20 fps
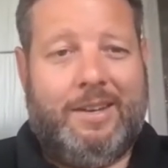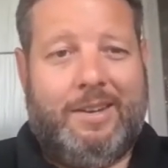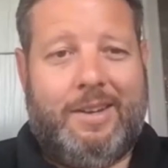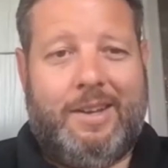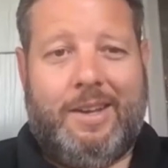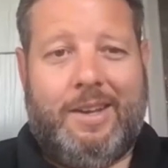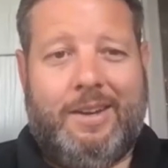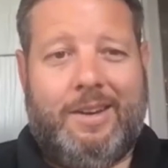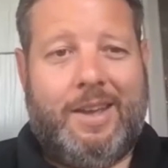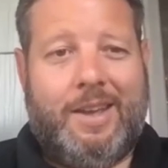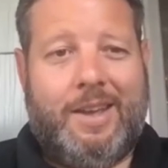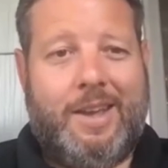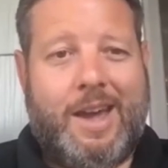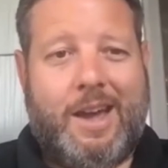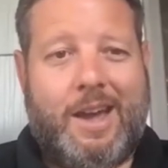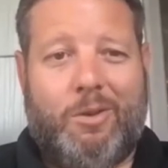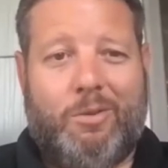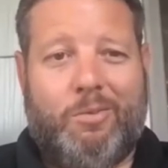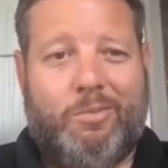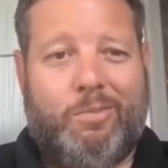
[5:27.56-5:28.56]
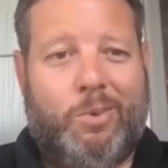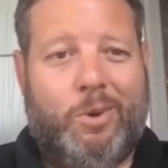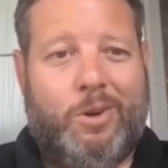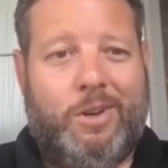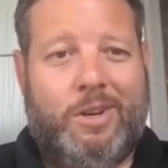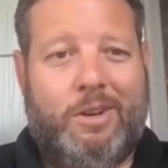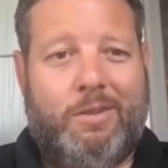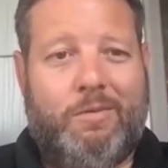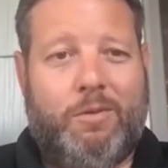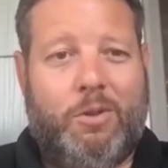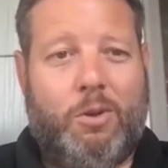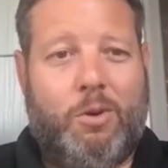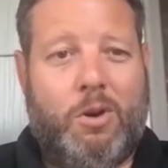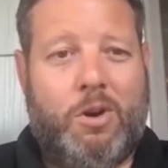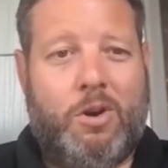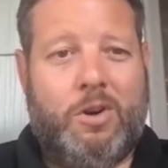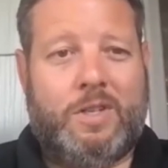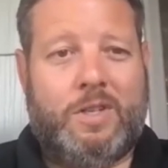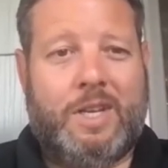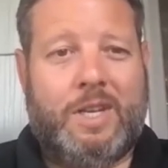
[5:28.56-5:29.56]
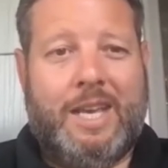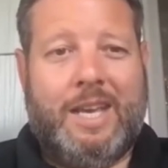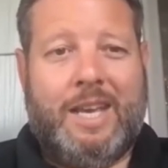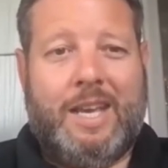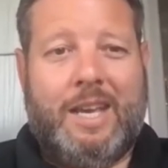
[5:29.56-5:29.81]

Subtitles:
day in, day out, putting in floors.